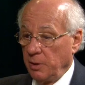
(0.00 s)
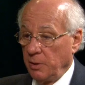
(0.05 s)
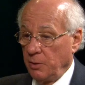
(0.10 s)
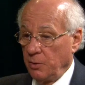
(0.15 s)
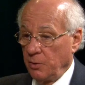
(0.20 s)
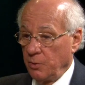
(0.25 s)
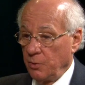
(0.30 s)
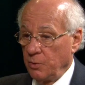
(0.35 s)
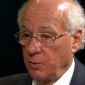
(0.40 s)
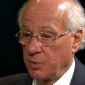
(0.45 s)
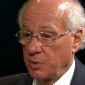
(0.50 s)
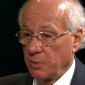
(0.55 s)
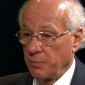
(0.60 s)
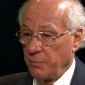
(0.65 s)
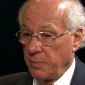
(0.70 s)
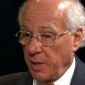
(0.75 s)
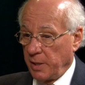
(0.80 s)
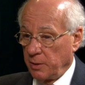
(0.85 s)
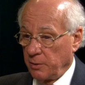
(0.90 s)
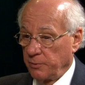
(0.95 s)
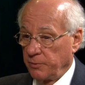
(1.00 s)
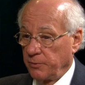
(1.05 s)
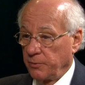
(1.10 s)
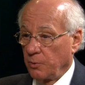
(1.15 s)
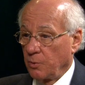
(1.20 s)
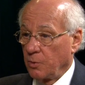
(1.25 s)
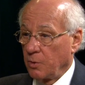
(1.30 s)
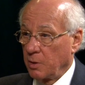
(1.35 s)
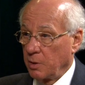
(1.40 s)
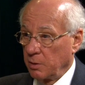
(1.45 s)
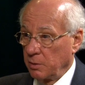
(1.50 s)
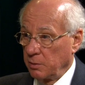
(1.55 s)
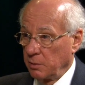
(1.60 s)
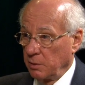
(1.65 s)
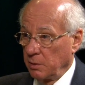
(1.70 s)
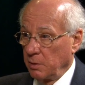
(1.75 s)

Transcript: use a metaphor